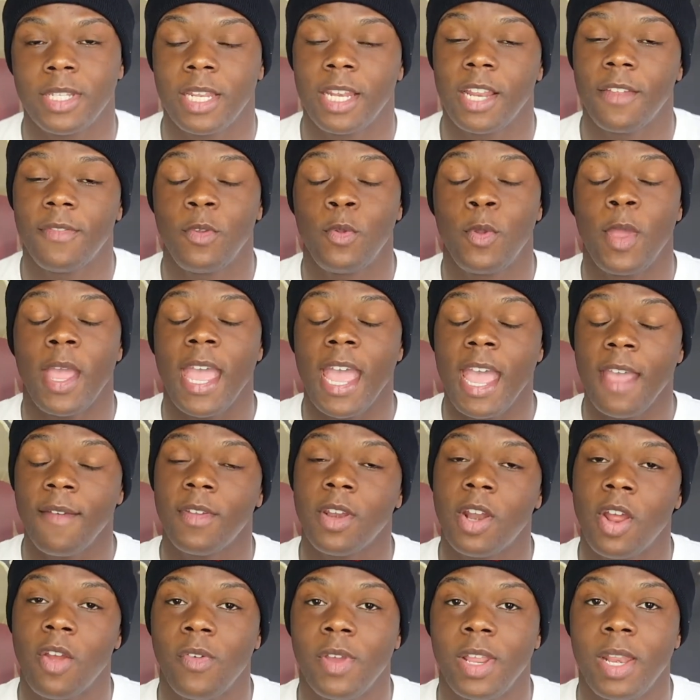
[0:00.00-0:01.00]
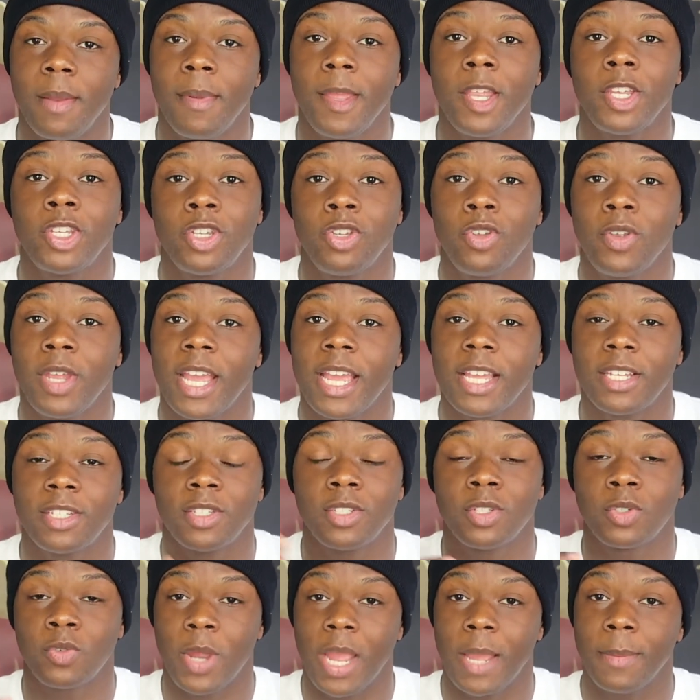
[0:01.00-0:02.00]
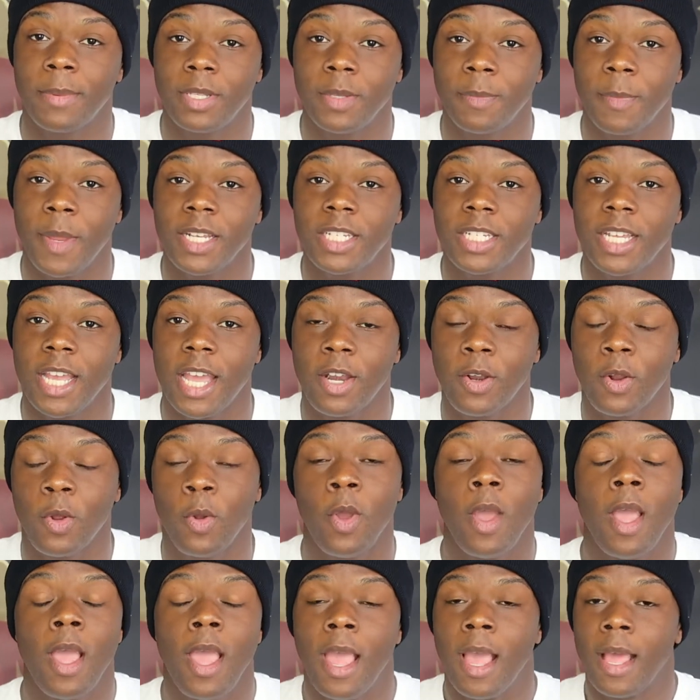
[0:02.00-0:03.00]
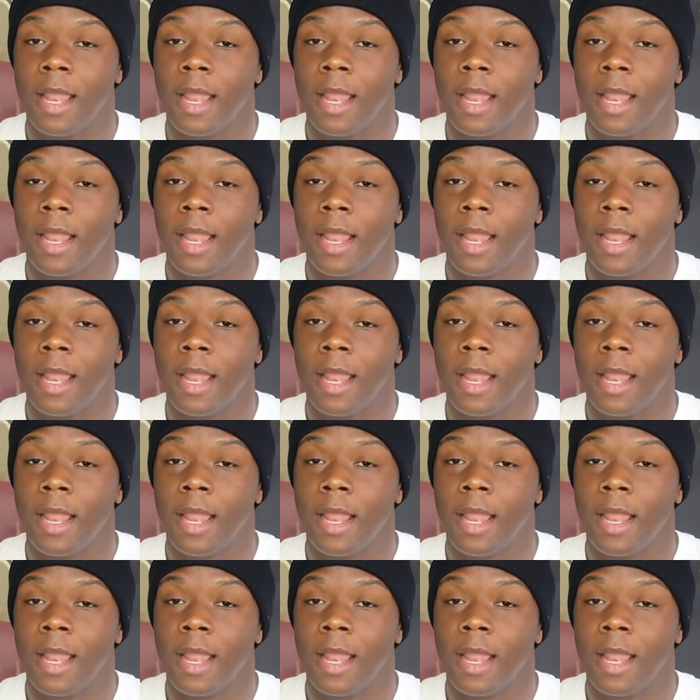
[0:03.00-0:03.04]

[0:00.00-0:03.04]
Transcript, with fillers: And if you haven't already, make sure you guys subscribe to my channel,